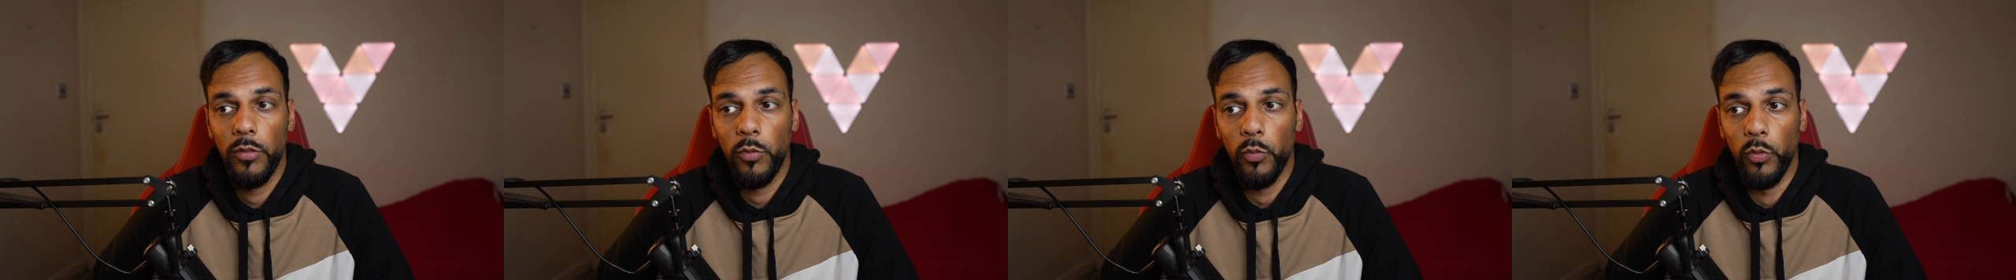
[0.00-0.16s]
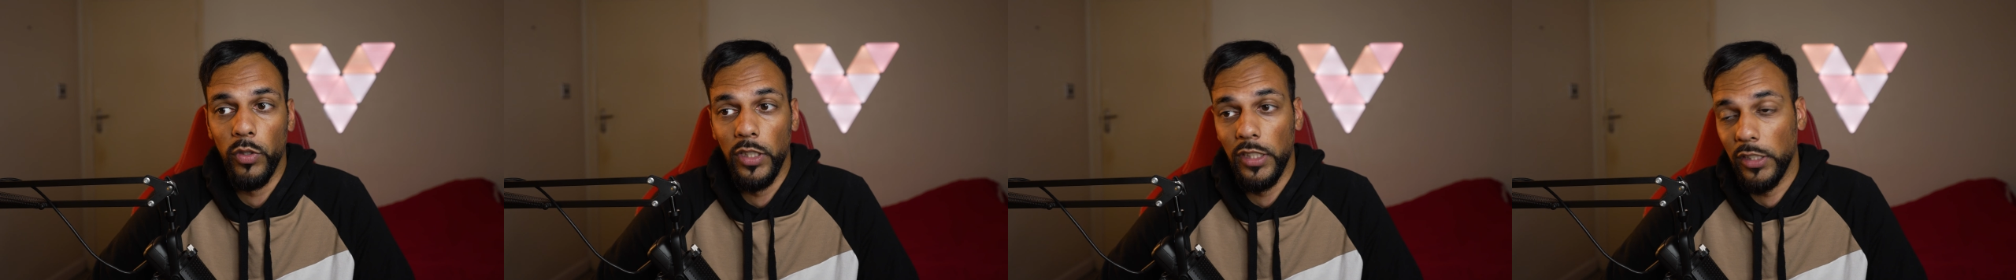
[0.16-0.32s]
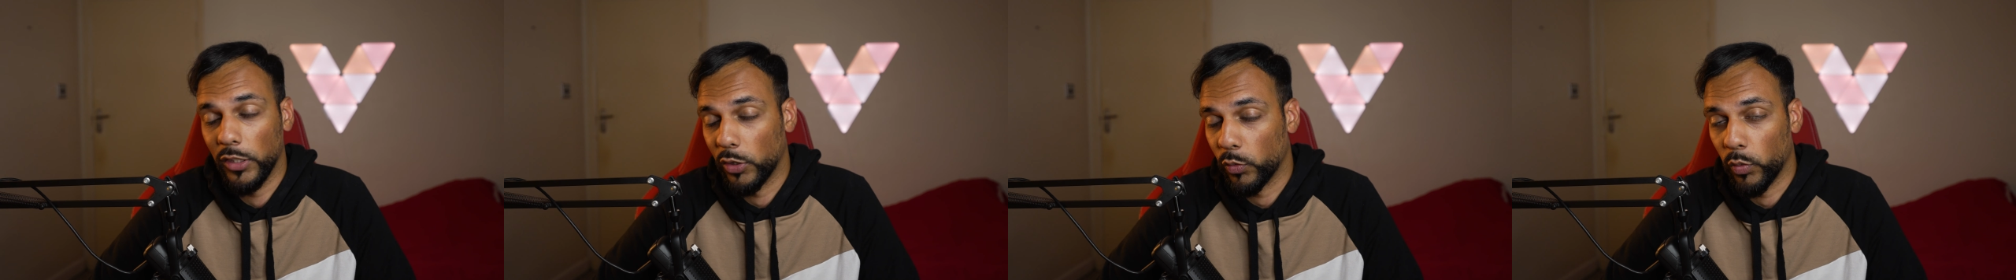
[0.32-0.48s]

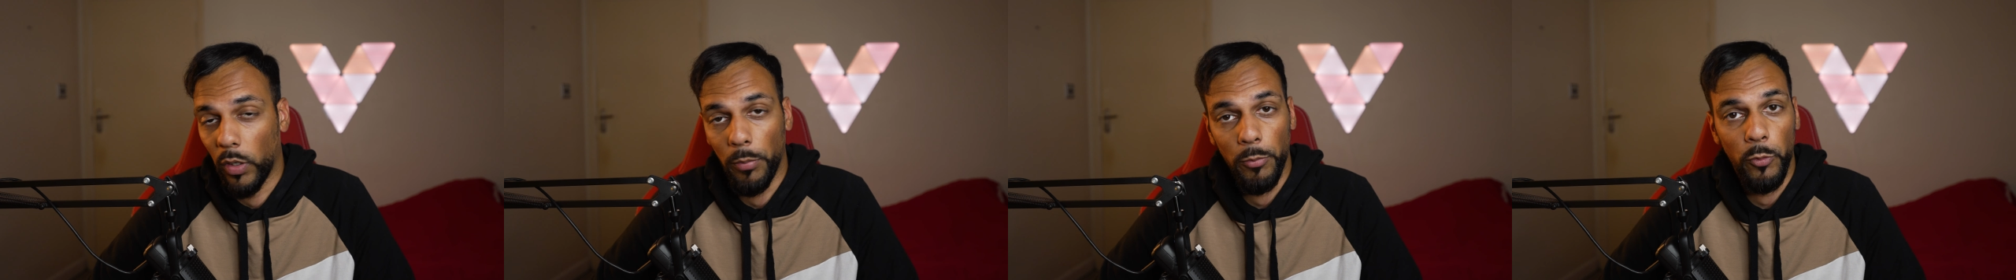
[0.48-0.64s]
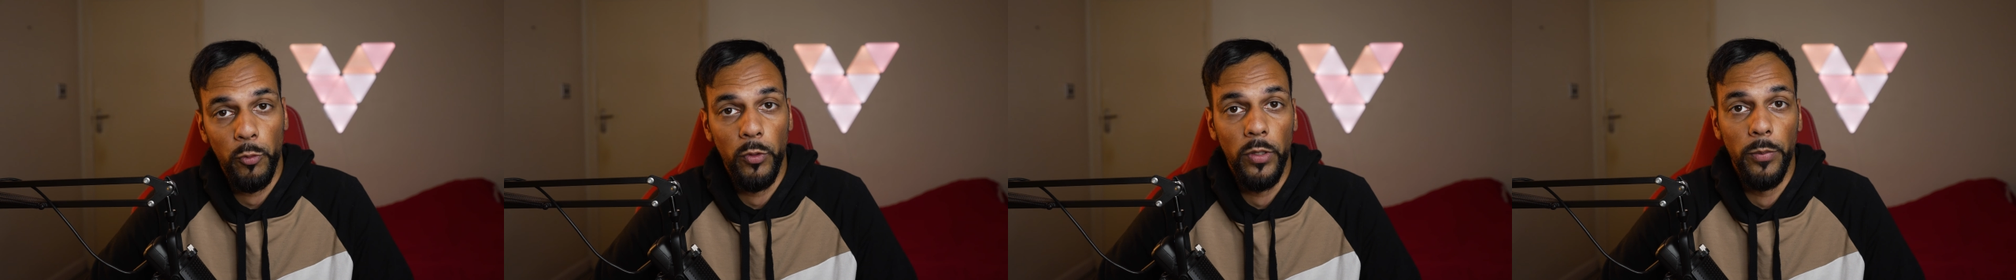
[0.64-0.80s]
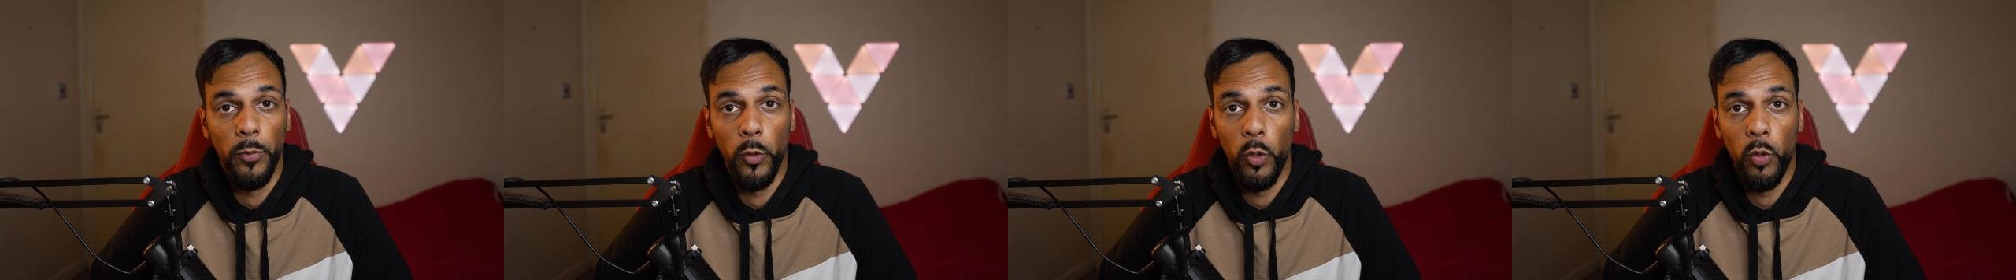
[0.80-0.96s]
was
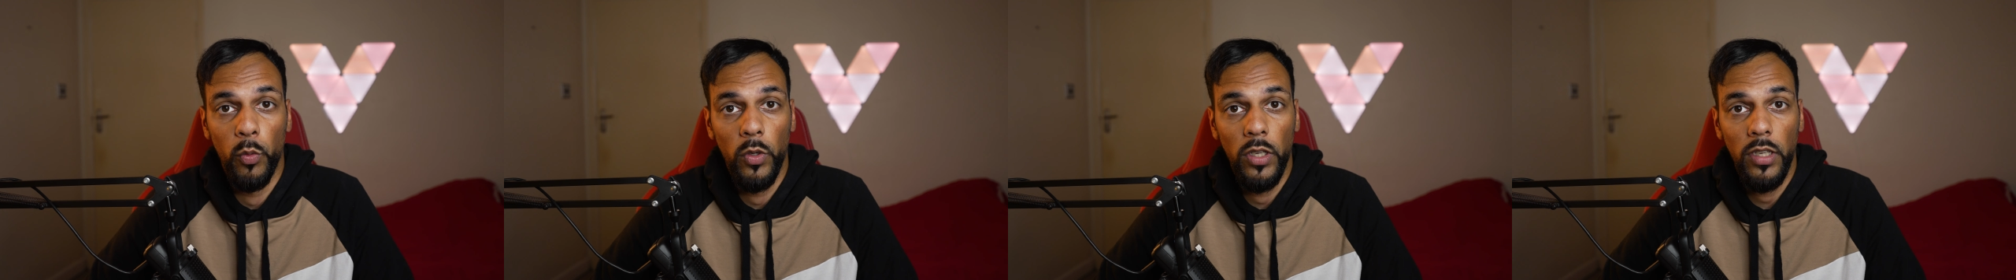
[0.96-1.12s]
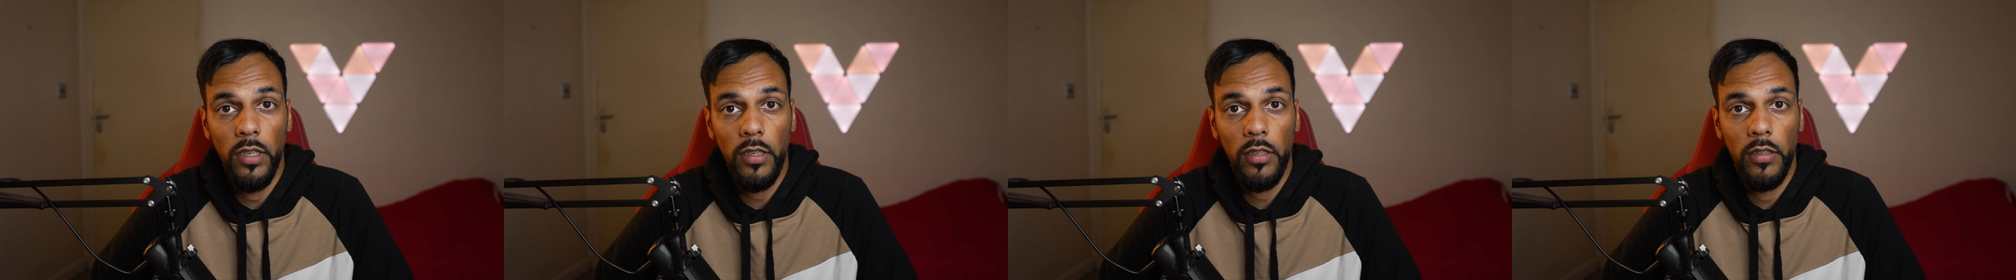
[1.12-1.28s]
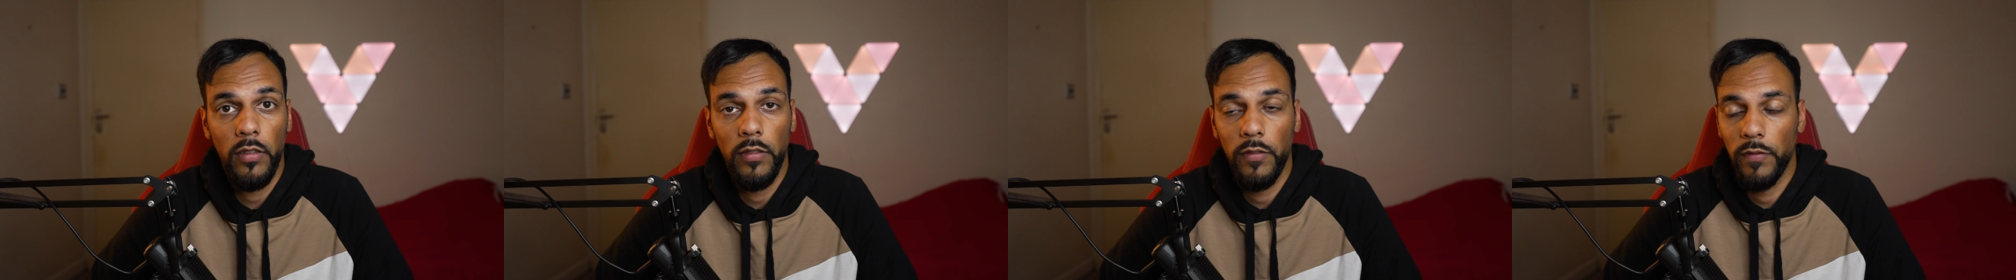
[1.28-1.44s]
swamped with more
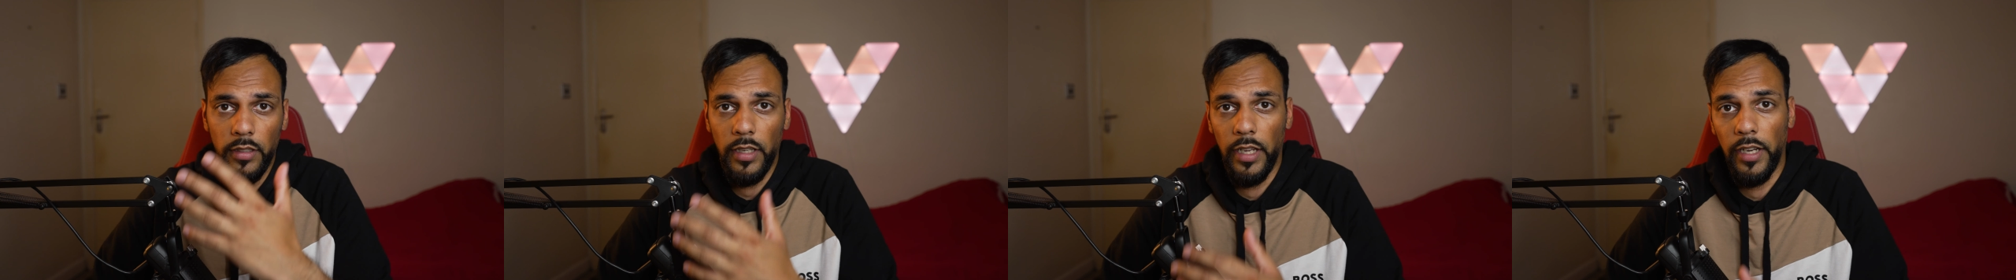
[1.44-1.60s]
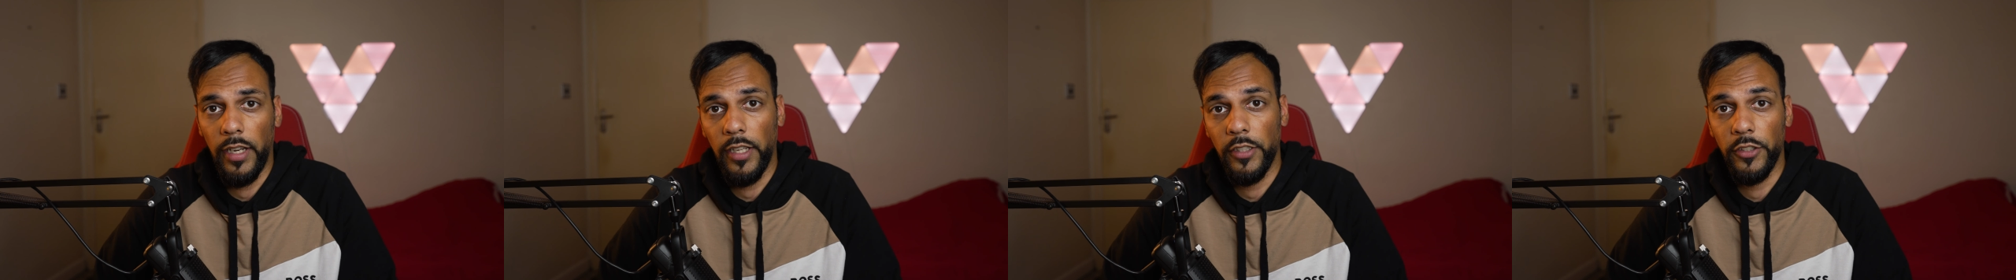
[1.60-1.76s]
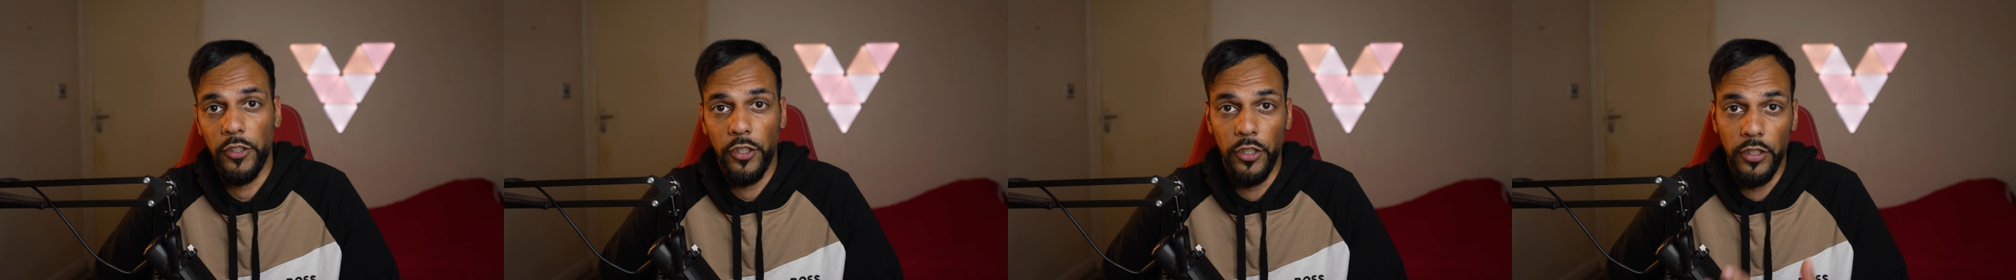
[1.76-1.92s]
work
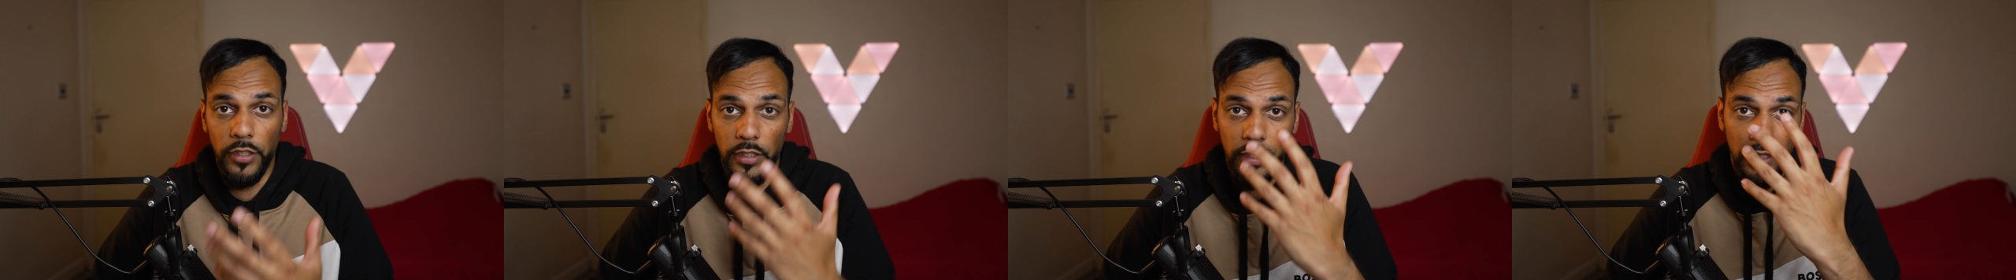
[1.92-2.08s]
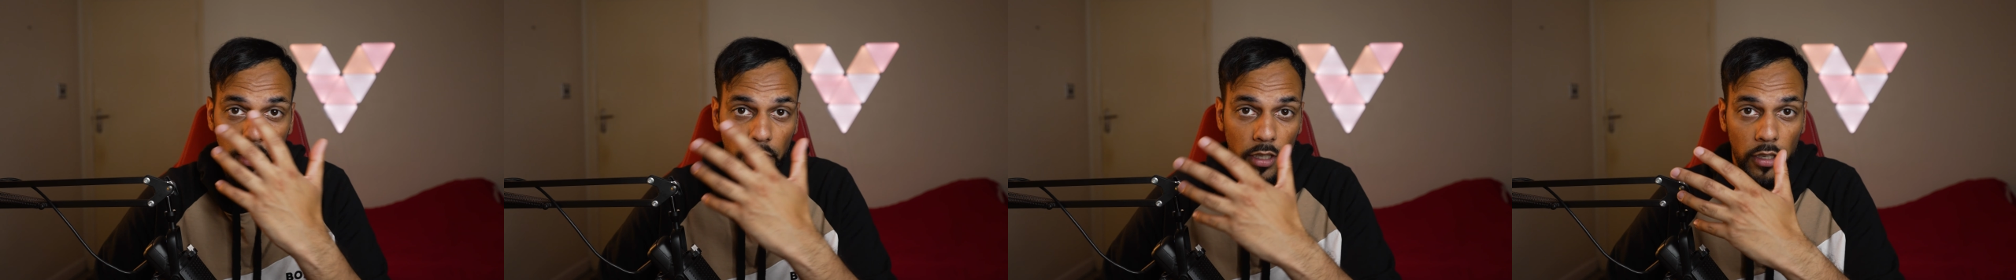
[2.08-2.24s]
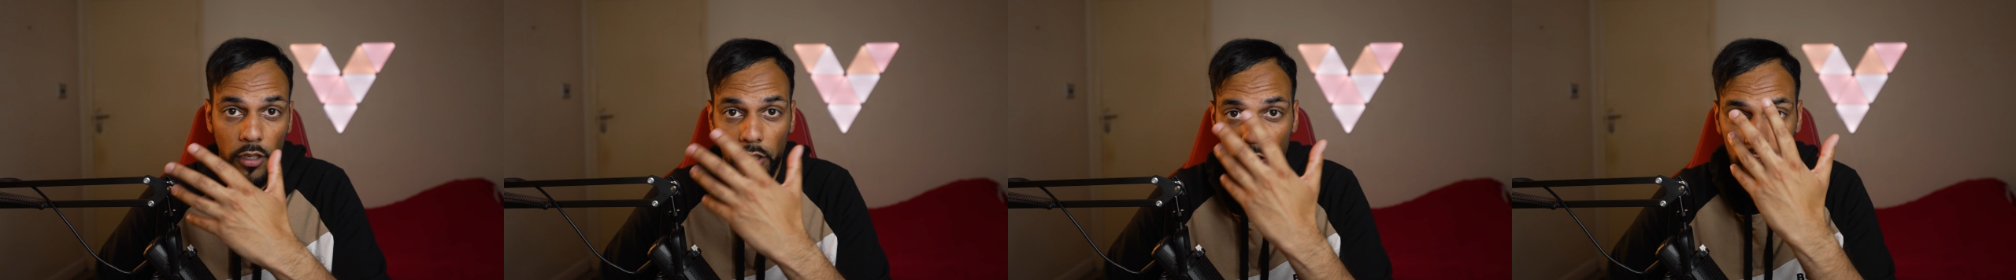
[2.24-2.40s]
and as you can
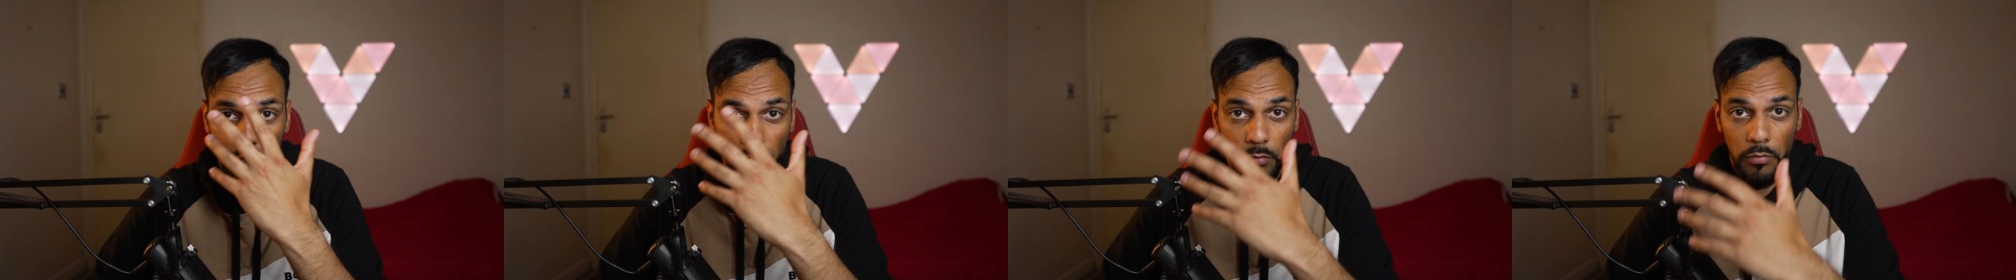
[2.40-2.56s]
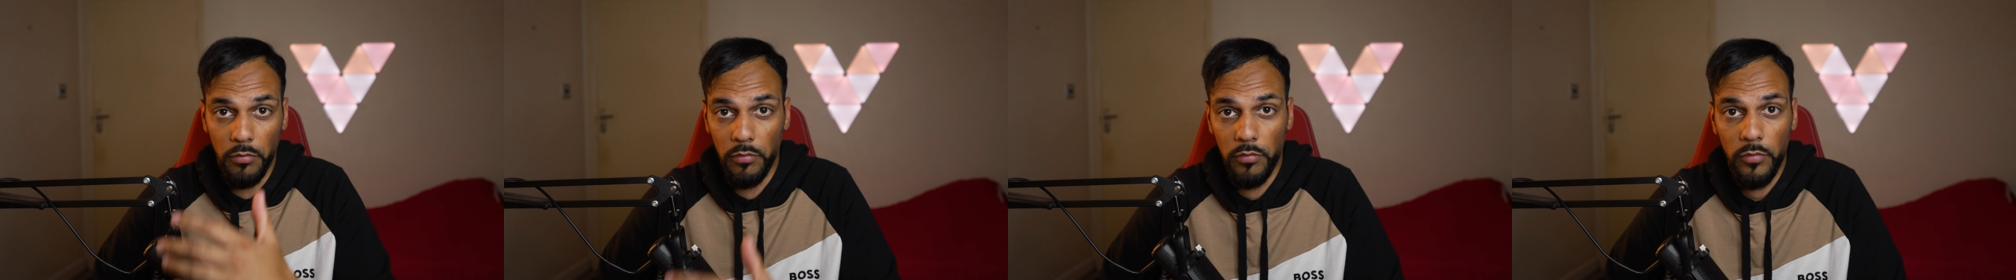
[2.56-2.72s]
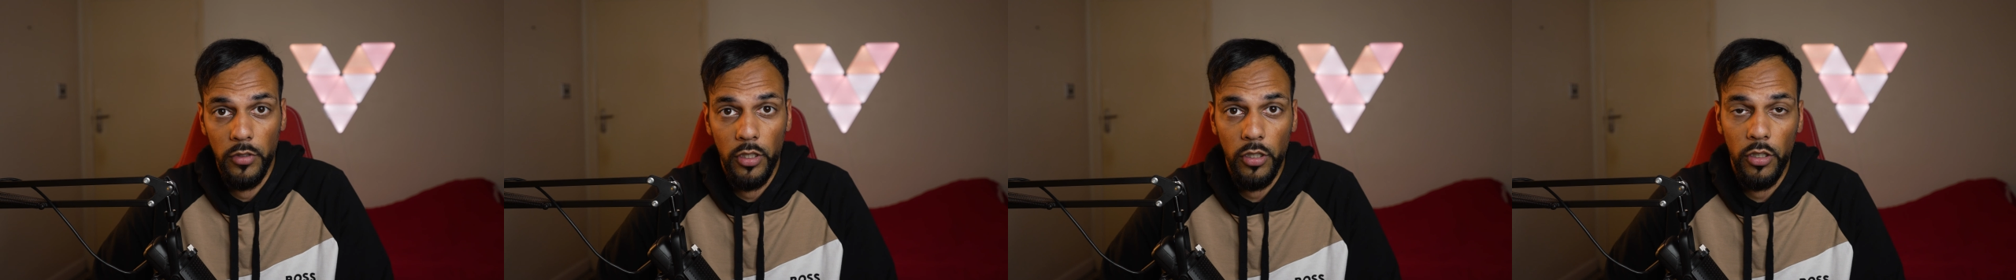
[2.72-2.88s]
see I got
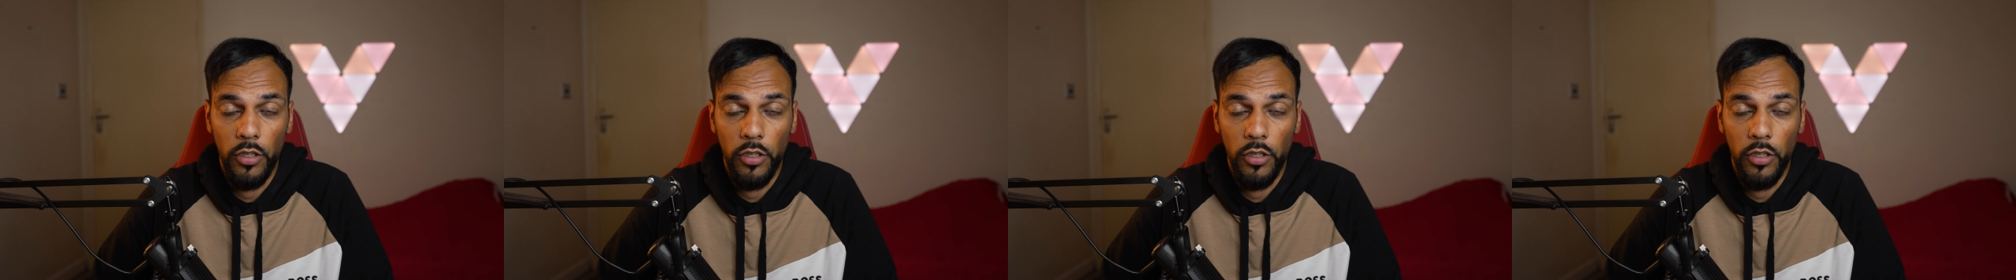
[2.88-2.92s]
some